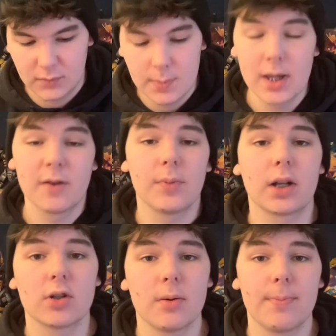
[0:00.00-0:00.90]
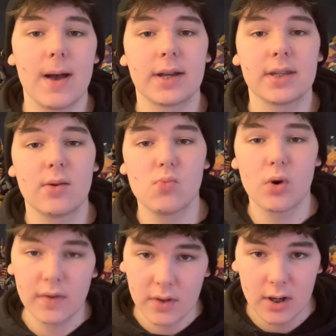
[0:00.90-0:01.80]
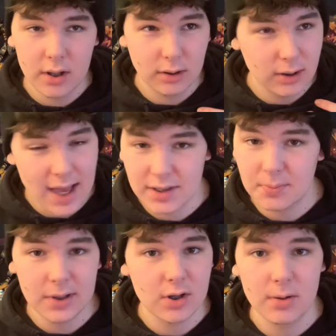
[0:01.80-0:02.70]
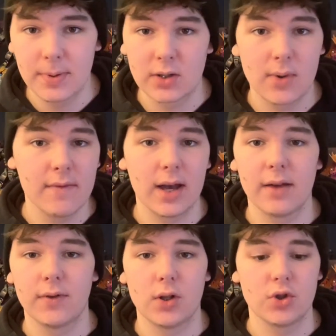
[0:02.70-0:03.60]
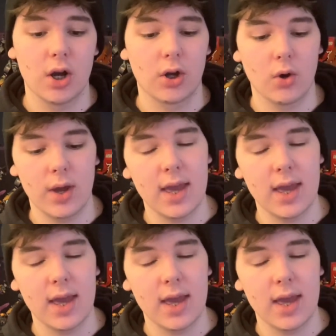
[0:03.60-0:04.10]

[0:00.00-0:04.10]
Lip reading: Speaking of Bricktober packs, in one of the last Bricktober packs we ever had for Ninjago,